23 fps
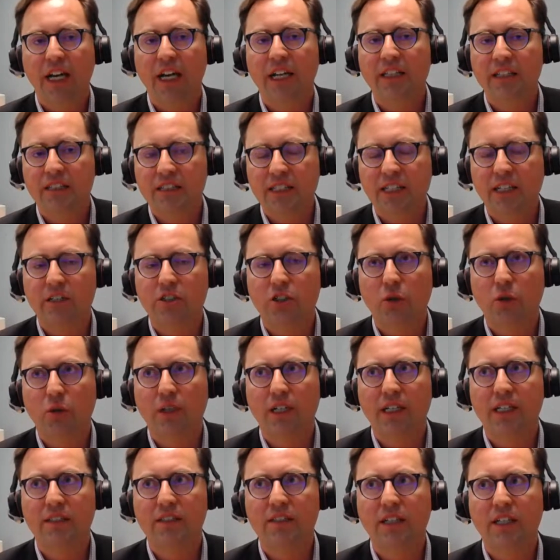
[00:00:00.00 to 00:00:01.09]

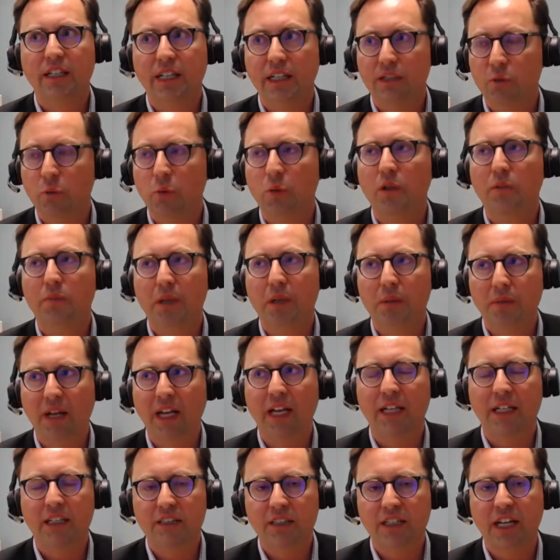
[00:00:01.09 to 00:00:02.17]
territories, yeah, would be
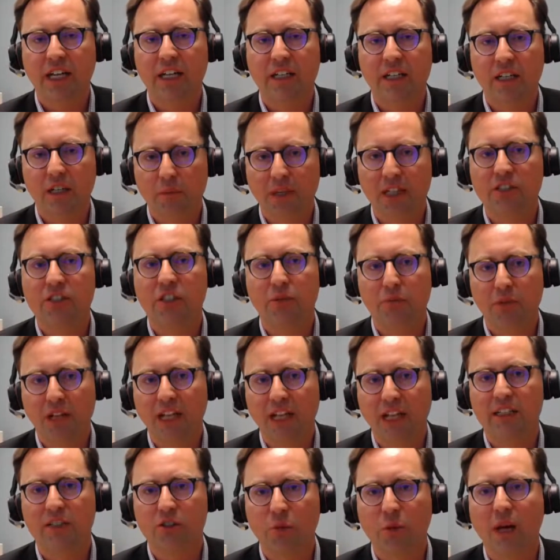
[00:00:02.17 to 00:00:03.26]
paying into Canada Pension Plan
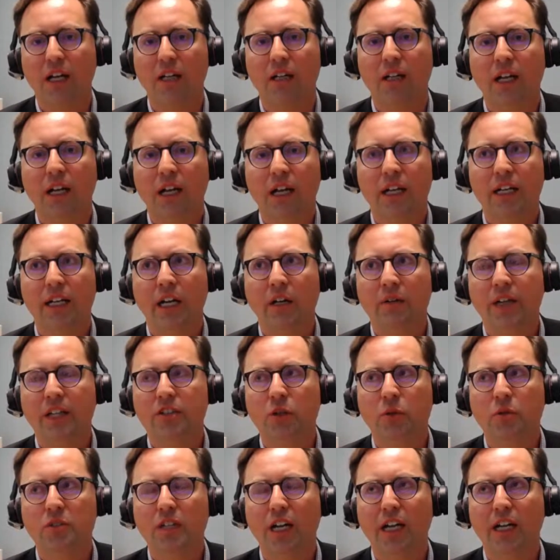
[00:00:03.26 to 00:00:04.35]
as well. Now they
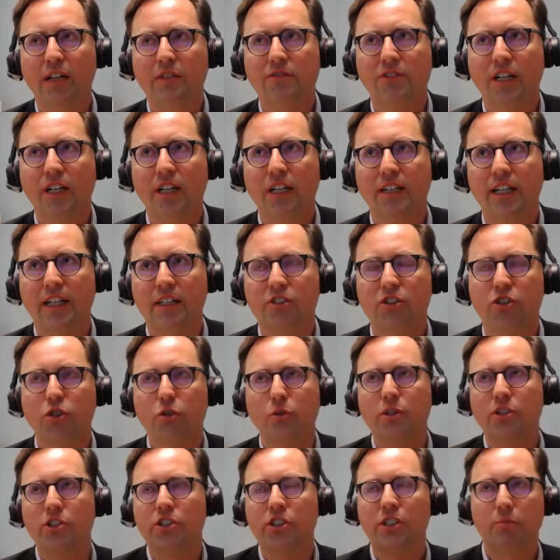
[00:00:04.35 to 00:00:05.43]
don't have that
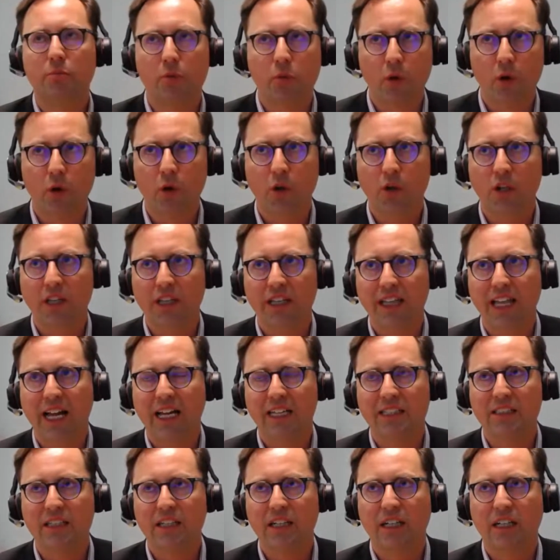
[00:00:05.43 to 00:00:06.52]
stewardship role that
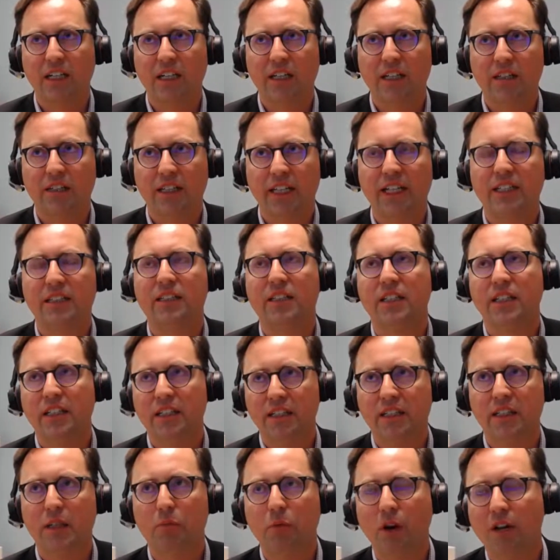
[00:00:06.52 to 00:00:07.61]
the
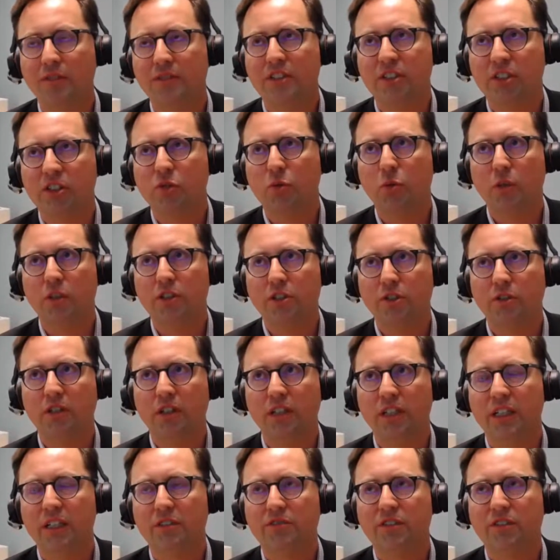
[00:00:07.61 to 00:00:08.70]
provinces would due to the
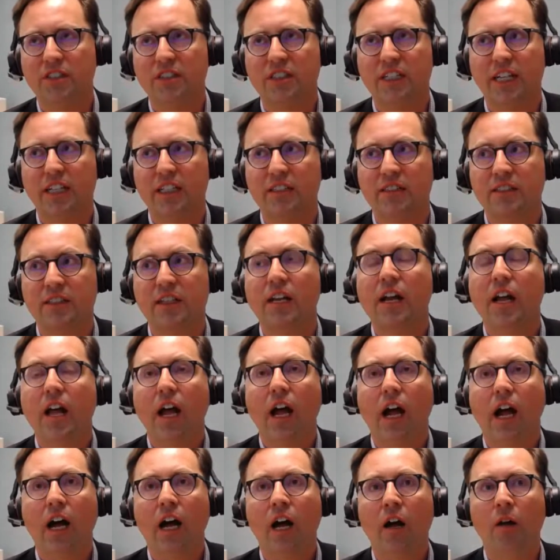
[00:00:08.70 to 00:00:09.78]
different status.
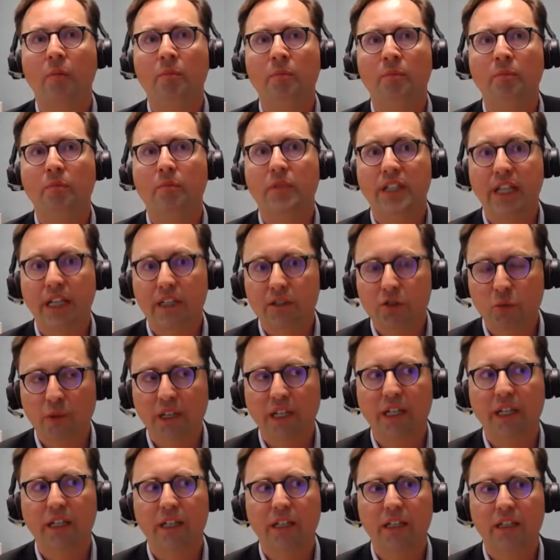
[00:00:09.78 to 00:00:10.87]
But yes,
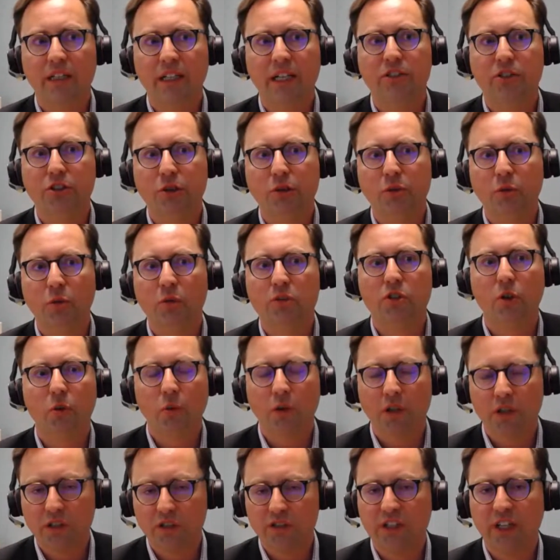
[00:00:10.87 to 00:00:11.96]
they do. So
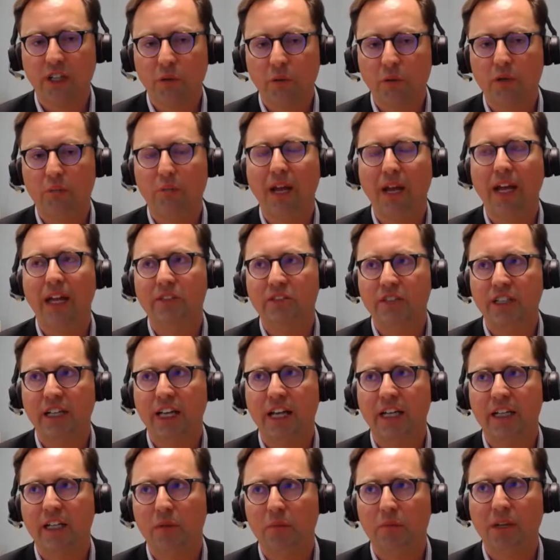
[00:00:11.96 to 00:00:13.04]
workers there would pay into the
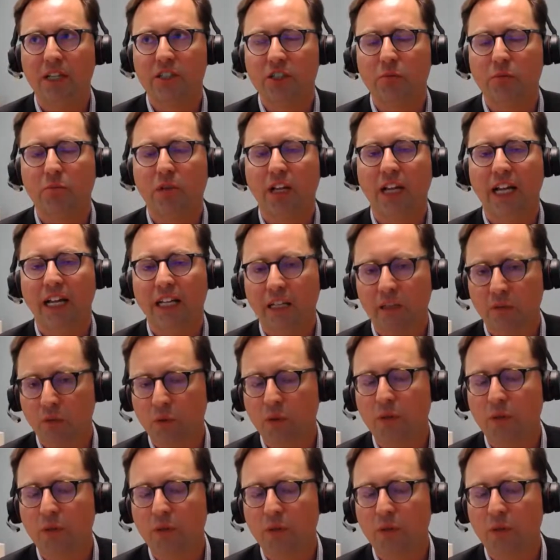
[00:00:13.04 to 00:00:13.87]
Canada Pension Plan and would